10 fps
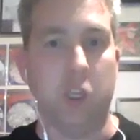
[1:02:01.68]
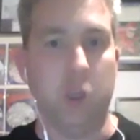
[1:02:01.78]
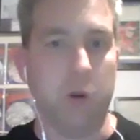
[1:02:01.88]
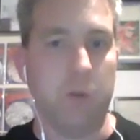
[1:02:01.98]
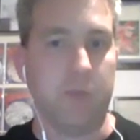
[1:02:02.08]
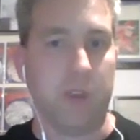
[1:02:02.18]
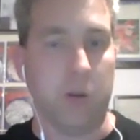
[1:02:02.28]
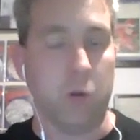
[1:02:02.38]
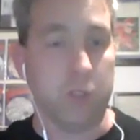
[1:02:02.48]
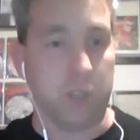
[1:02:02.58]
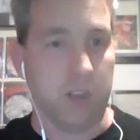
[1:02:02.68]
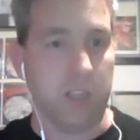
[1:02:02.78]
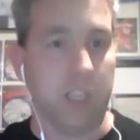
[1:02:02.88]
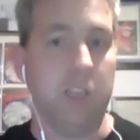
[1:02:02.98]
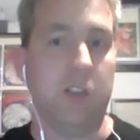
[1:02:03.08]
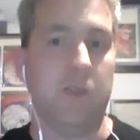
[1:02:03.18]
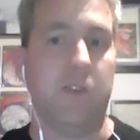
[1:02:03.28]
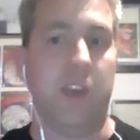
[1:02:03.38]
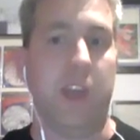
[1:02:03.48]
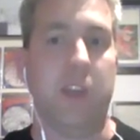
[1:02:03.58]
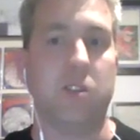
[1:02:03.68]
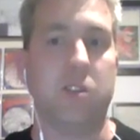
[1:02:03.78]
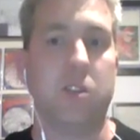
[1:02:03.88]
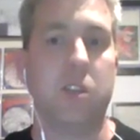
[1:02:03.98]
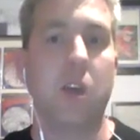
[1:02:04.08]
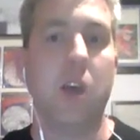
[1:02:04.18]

Europe and also the Indian fans,